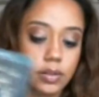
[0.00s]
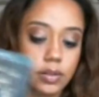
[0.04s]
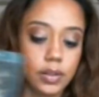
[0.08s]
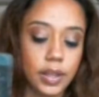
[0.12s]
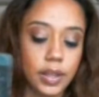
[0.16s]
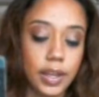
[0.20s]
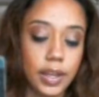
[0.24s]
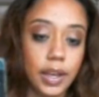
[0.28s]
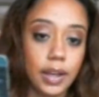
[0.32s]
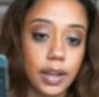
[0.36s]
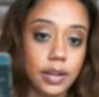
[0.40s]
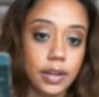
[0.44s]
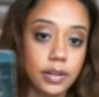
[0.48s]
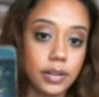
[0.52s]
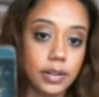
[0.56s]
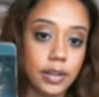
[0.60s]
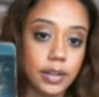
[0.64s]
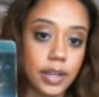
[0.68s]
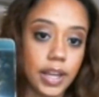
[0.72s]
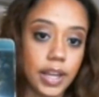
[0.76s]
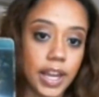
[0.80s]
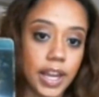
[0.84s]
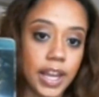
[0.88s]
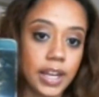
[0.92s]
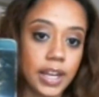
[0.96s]
Yeah,
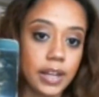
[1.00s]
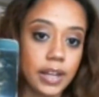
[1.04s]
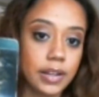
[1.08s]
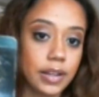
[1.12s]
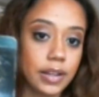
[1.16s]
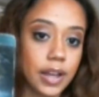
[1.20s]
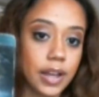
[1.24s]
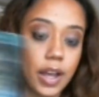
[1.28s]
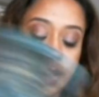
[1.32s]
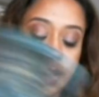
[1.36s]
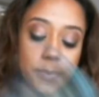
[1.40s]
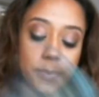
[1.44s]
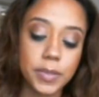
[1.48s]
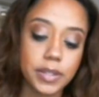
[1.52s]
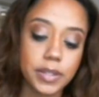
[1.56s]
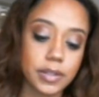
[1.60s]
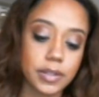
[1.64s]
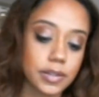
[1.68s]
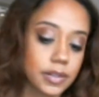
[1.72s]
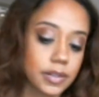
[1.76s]
Eight of Cups.